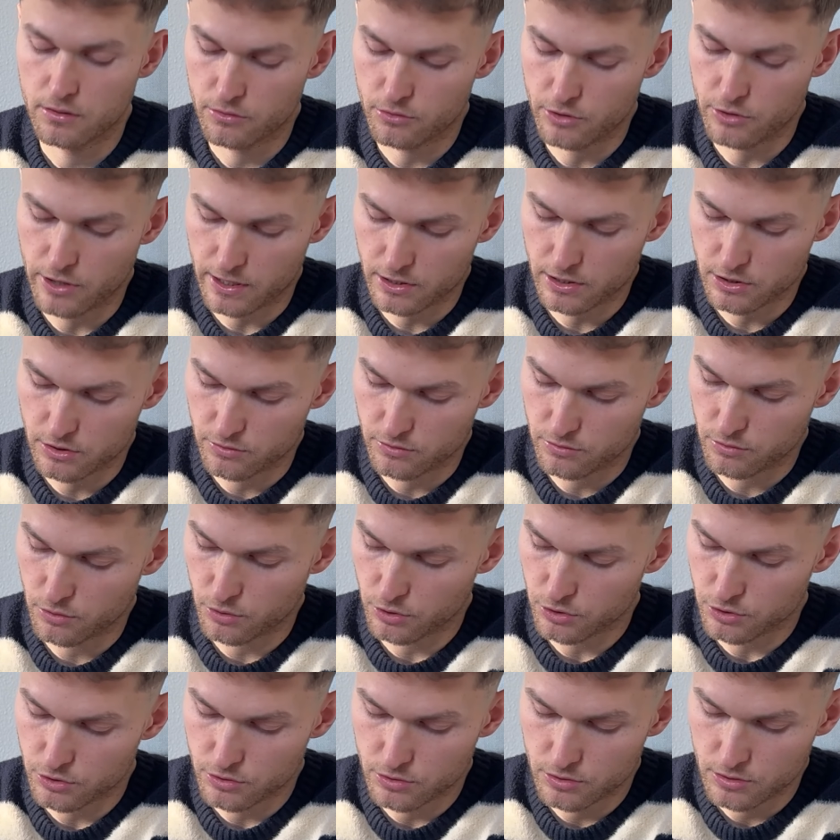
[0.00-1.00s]
reaction
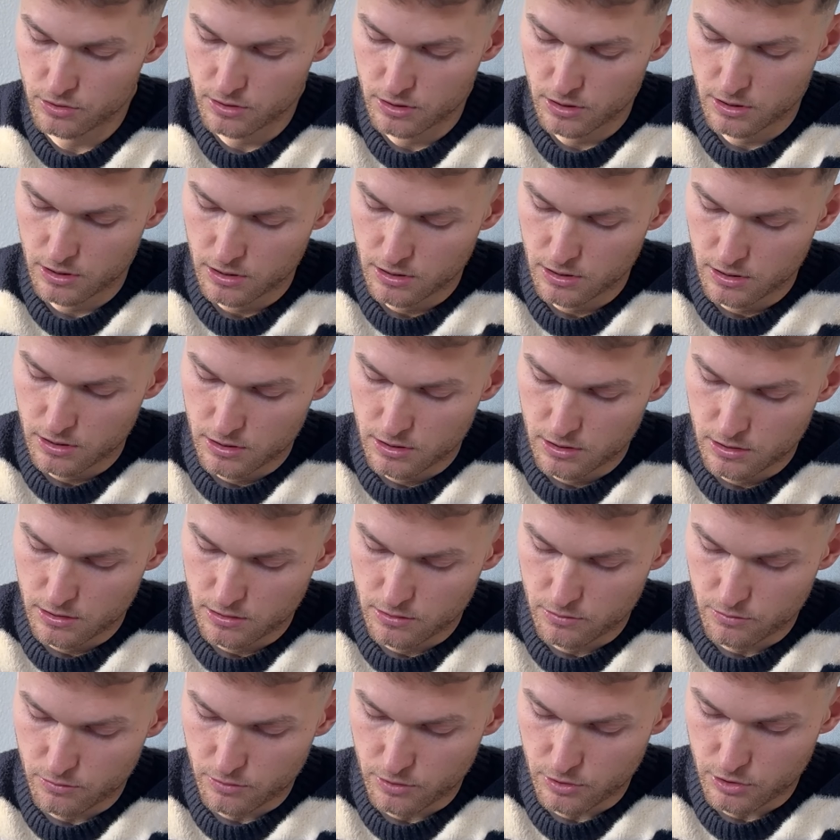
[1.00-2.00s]
force,
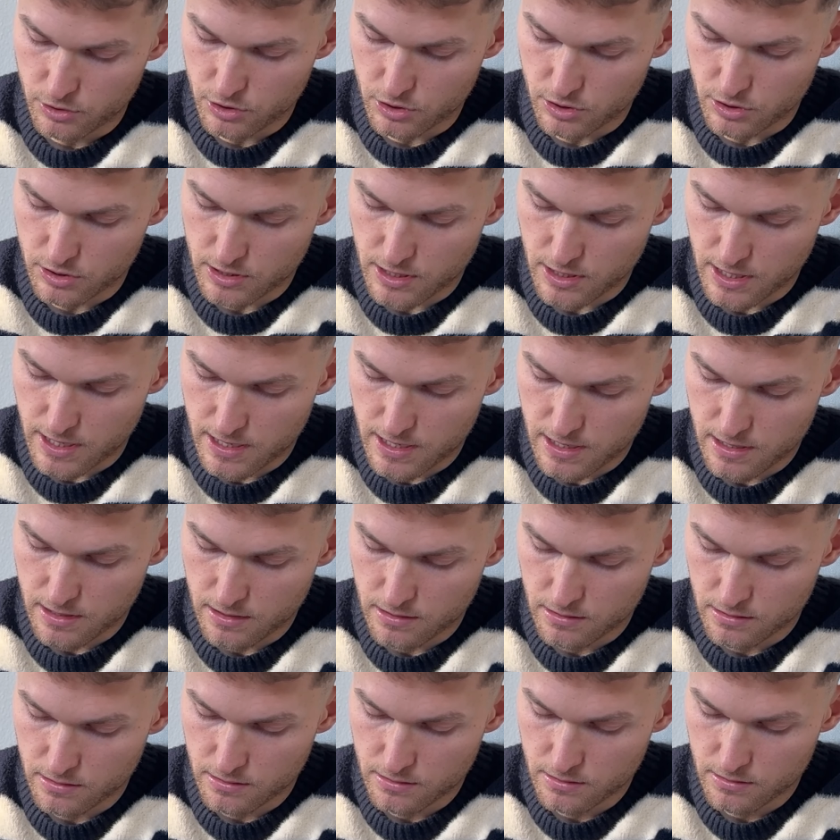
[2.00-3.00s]
which is a